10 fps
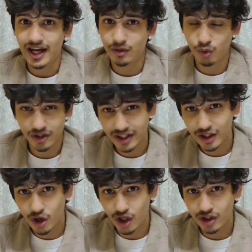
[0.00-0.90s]
And what they
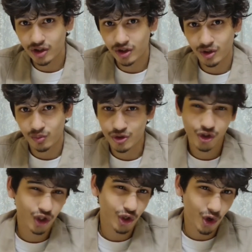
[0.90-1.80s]
got was
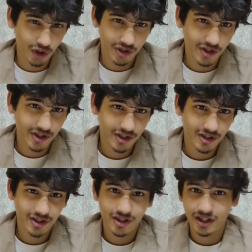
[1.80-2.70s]
not honor,
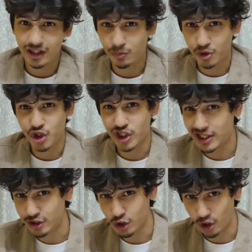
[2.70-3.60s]
it was
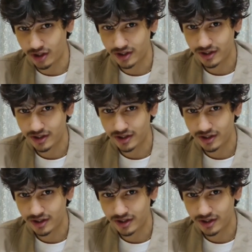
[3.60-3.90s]
shell shock.